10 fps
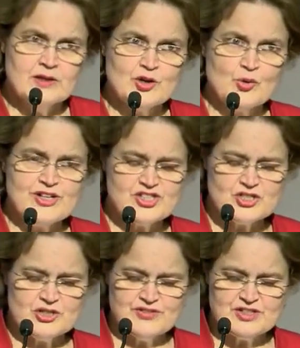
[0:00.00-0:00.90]
The
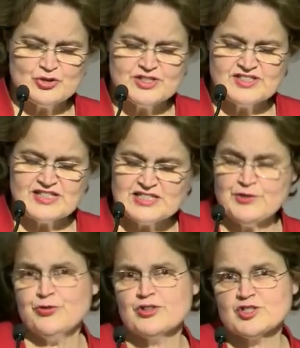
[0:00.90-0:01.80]
question of intrinsic
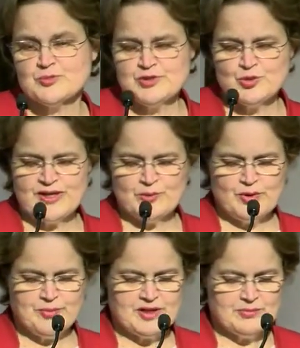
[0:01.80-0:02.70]
difference between
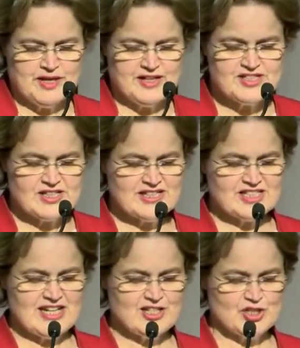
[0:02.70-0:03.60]
women and men is a
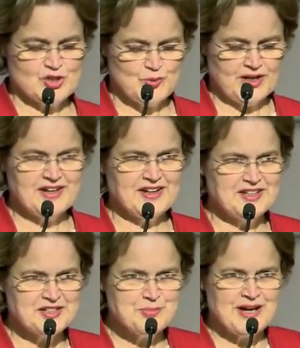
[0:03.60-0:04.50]
contentious one and
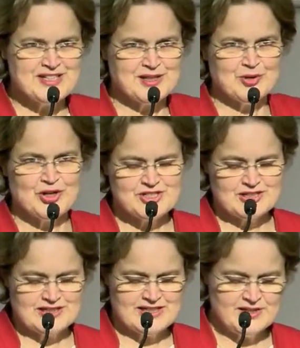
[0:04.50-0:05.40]
a debate I'm going
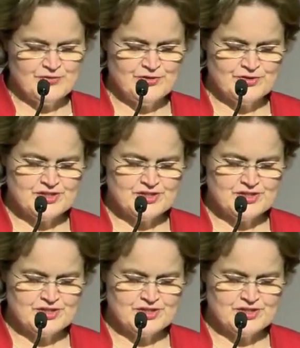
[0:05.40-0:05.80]
to leave